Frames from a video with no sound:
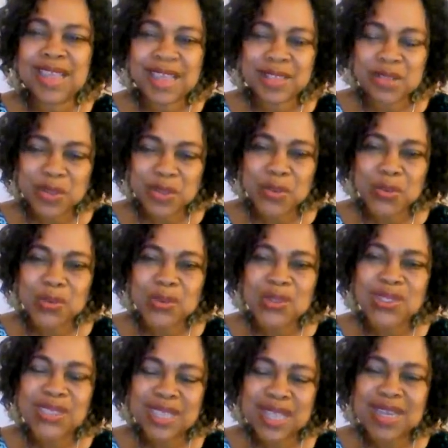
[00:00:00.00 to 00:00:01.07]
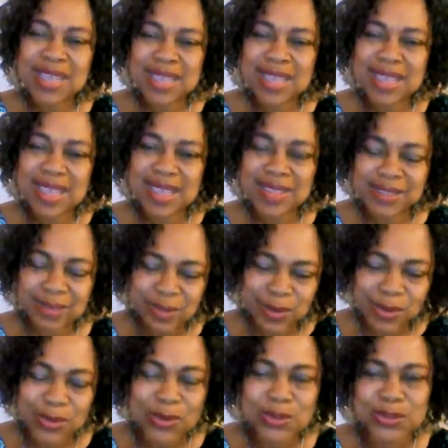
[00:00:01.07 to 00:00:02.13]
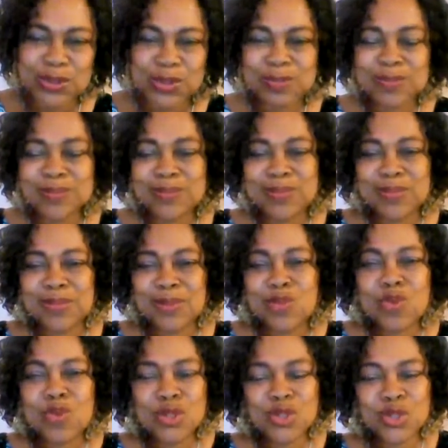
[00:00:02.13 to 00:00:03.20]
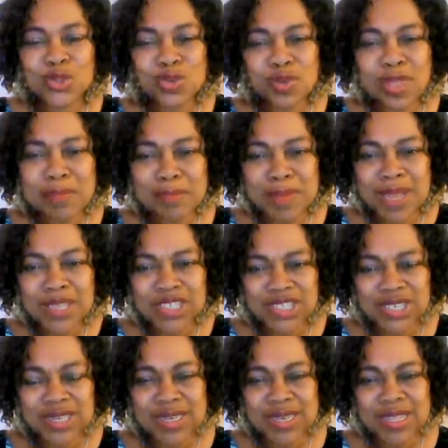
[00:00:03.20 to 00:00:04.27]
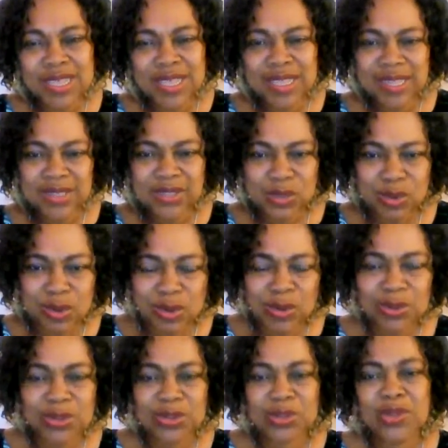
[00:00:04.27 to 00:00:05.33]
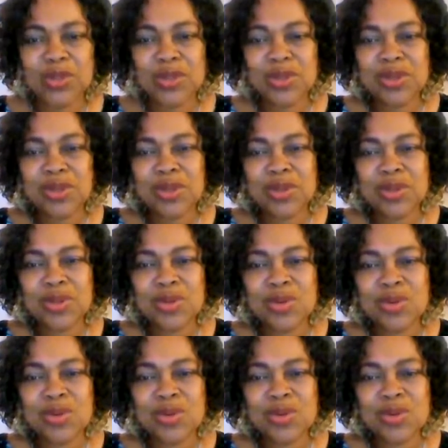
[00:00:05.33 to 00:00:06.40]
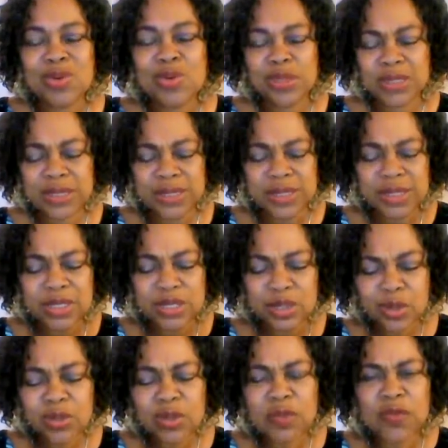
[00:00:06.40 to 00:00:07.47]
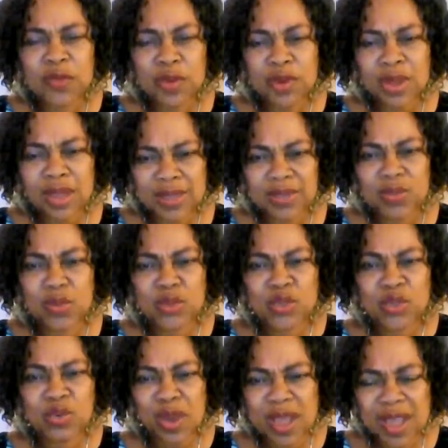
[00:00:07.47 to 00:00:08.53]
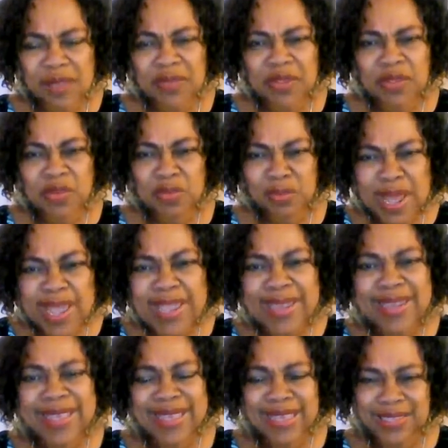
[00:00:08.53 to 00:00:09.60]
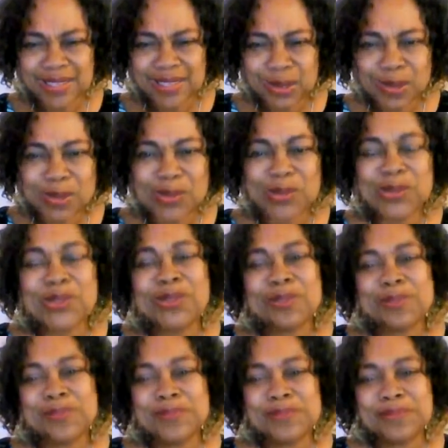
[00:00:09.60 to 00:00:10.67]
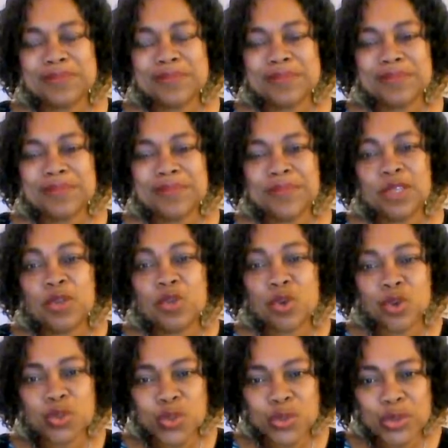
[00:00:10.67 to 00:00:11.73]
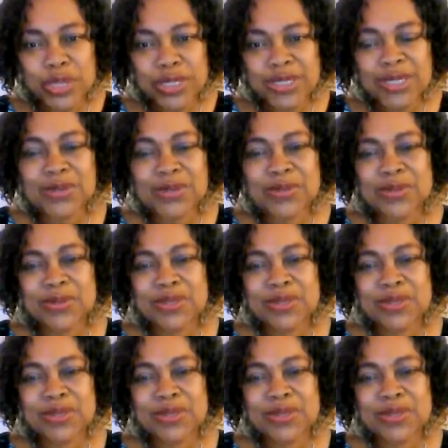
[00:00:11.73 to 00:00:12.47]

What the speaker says: can you stand against God? What do you imagine against God? What is the thought of your heart? What do you have in your mind against God? The God who created you.